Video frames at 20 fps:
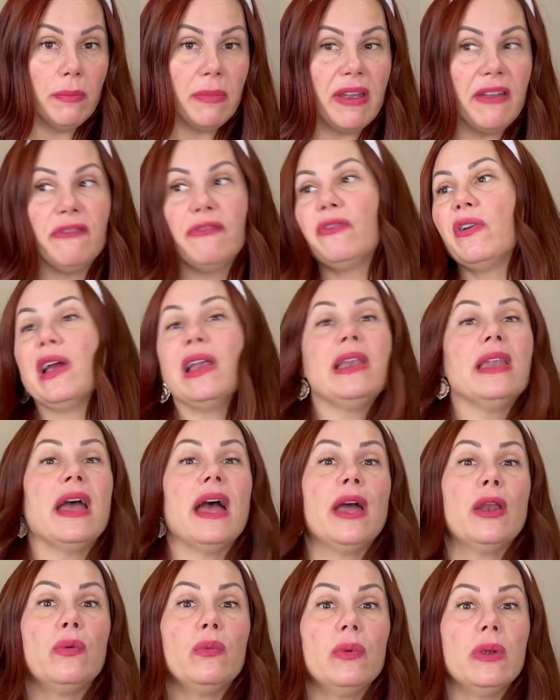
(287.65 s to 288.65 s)
My friend
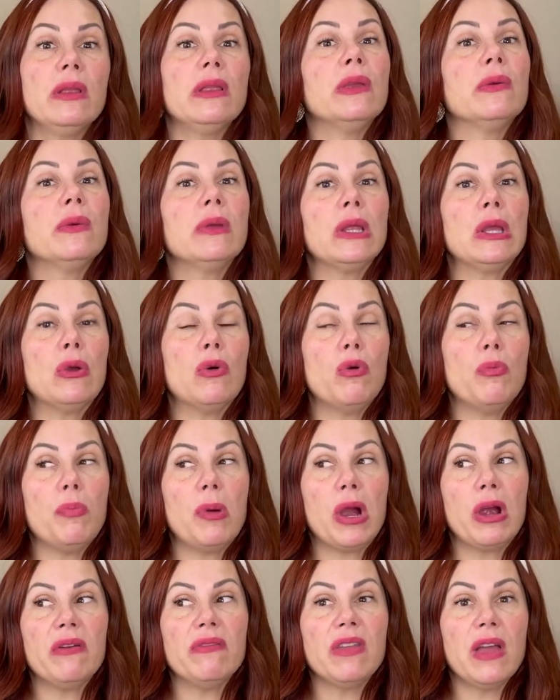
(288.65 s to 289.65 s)
had a really, really old
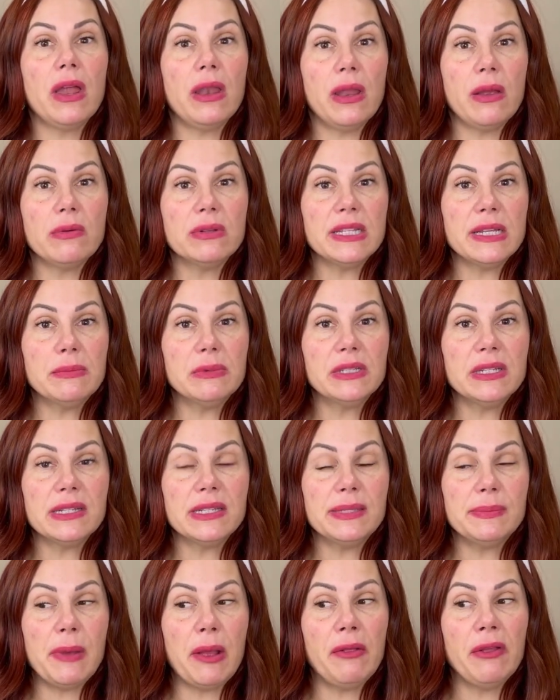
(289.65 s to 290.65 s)
bar of that and I was able to
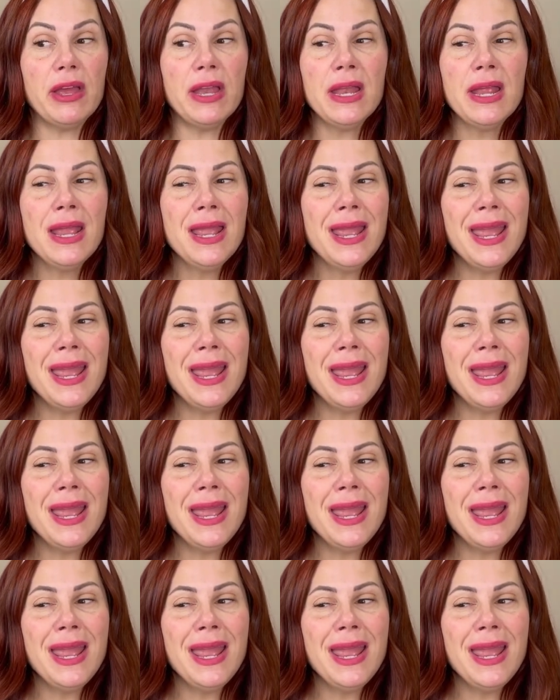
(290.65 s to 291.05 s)
smell it.